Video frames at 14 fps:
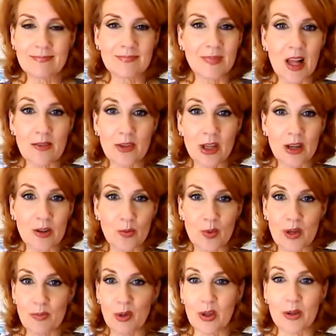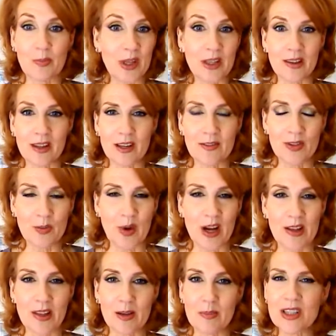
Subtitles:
loving other people and being loved by them.